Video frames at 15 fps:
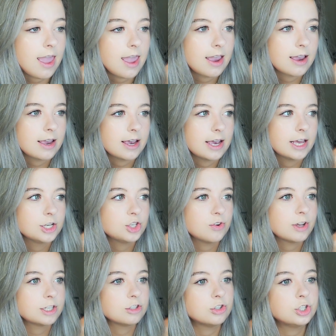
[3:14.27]
And you
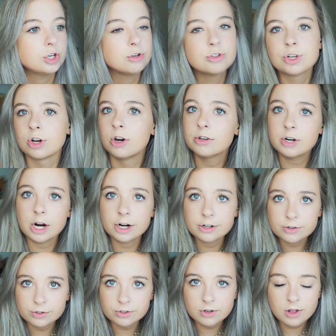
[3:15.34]
get to choose your own
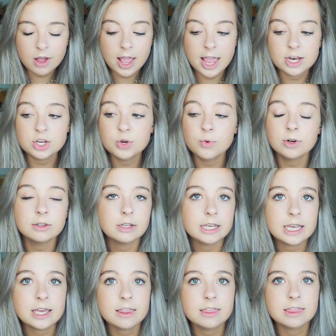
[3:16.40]
article, and you will
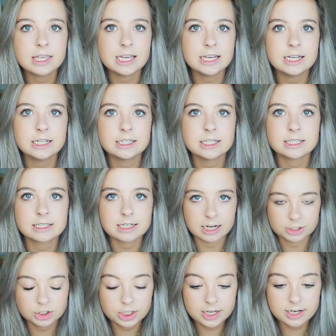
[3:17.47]
lead the
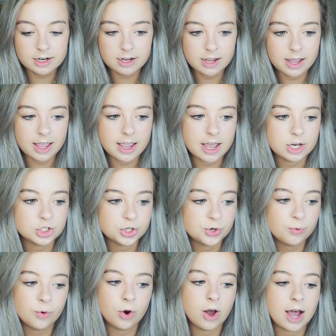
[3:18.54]
discussion, and
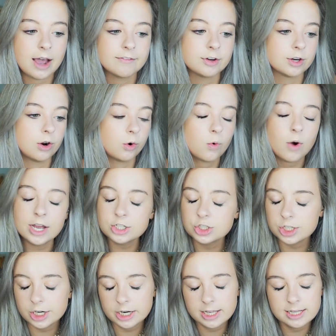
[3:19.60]
you will have your own
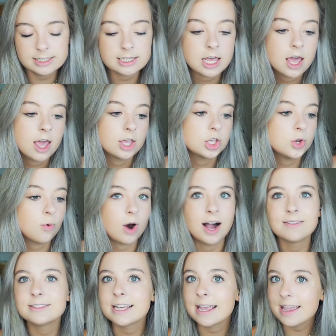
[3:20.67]
questions. You will
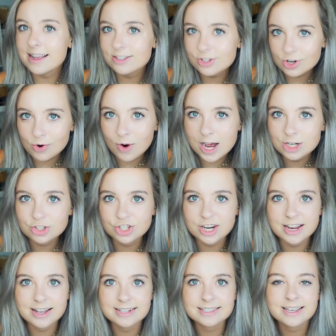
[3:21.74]
have to answer
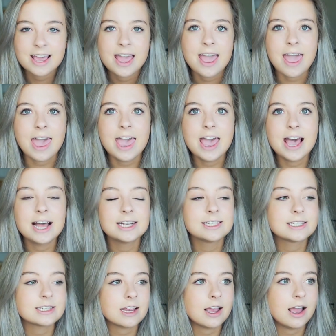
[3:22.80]
questions,
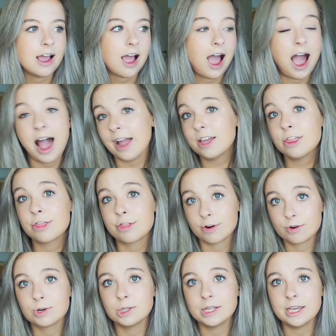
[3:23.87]
and I
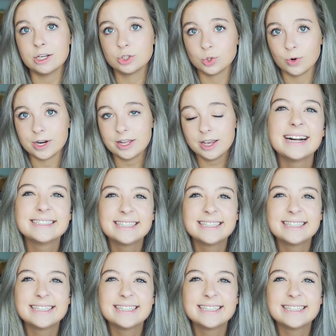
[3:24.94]
thoroughly enjoyed it.